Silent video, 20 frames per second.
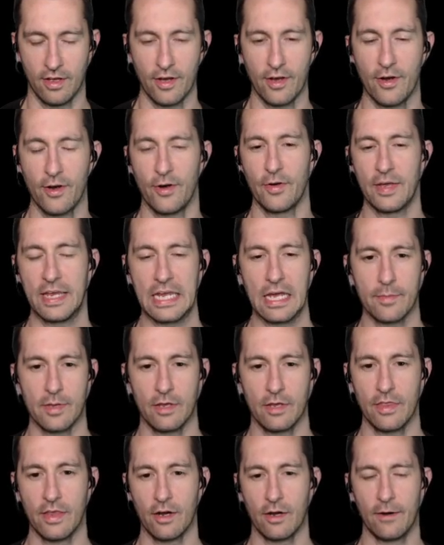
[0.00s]
Oh, he got
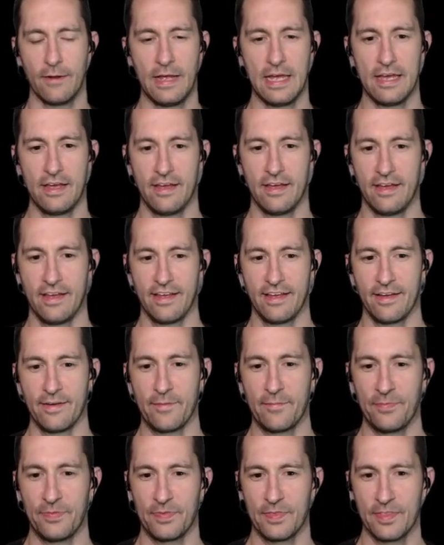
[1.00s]
me there.
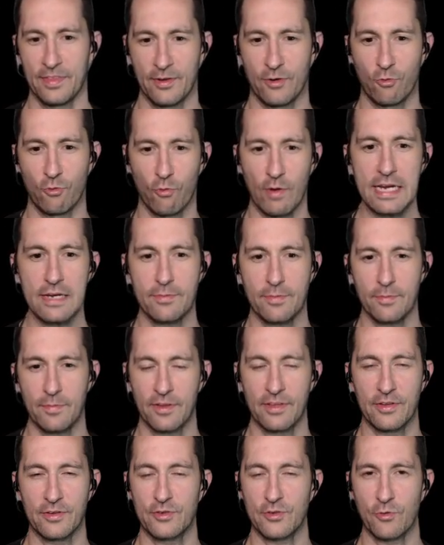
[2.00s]
Great
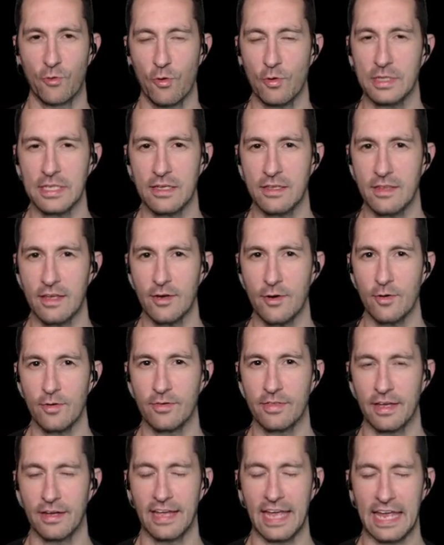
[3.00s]
scrolling,
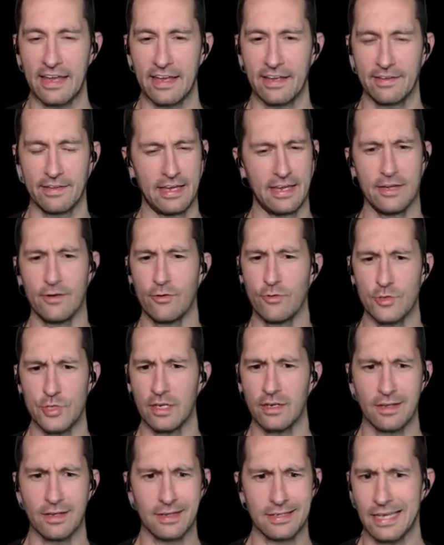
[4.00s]
though. The
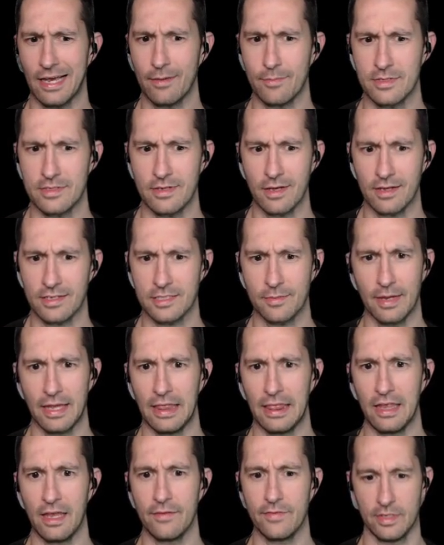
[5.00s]
energy and excitement is awesome. I
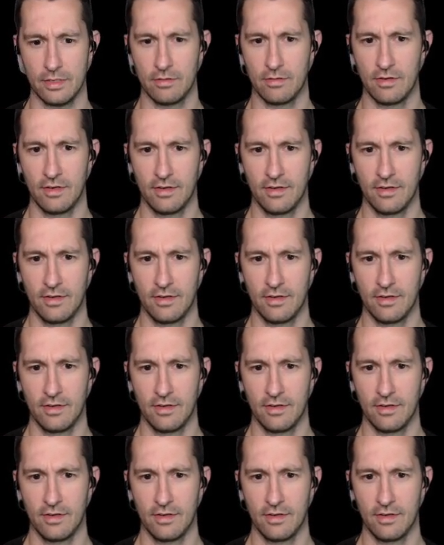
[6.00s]
love it.